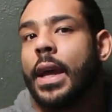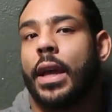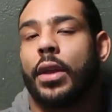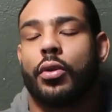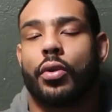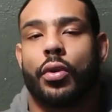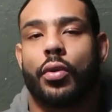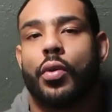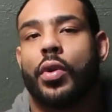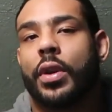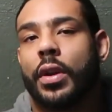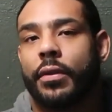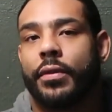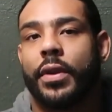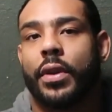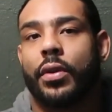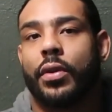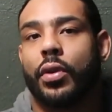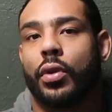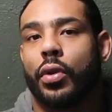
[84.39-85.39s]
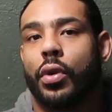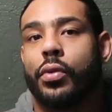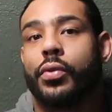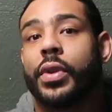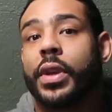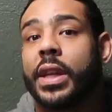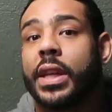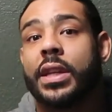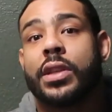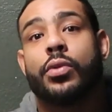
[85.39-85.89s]
and you're going to feel the
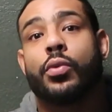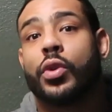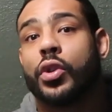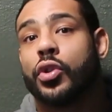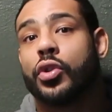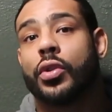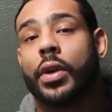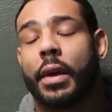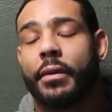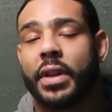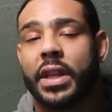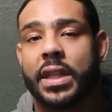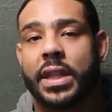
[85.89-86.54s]
loneliness once you have